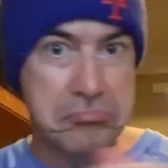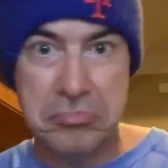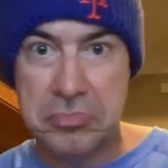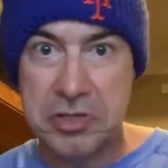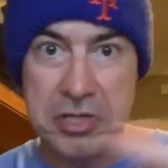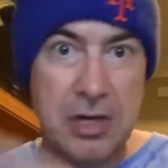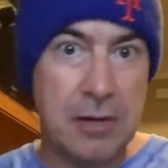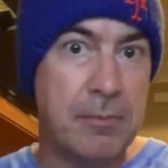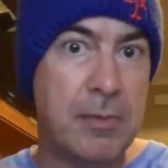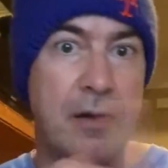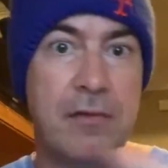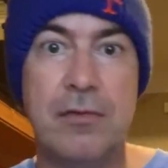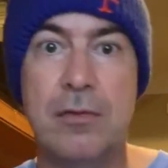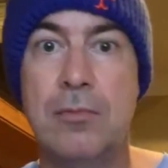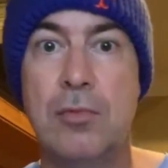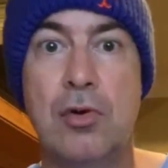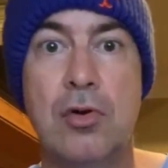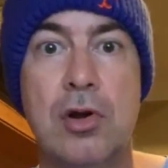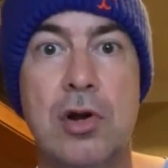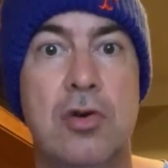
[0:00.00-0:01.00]
Some of
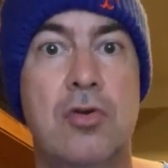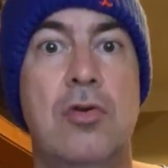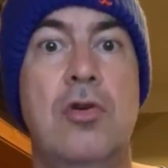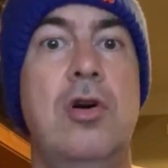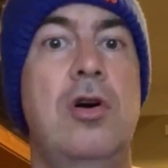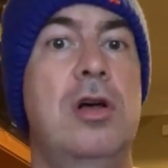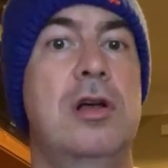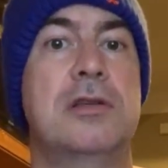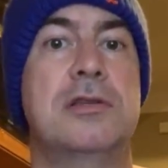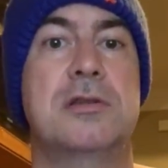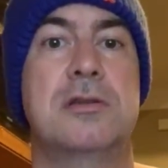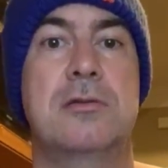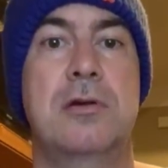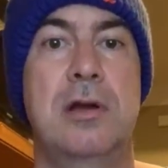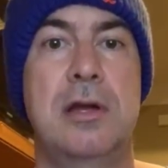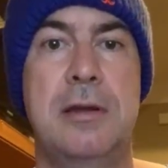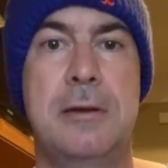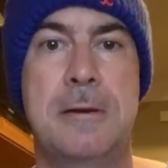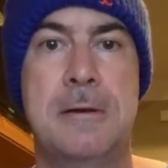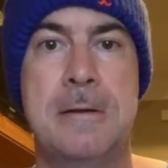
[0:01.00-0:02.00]
them are across,
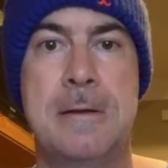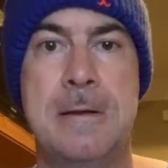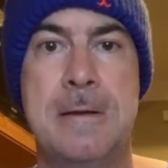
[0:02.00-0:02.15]
right?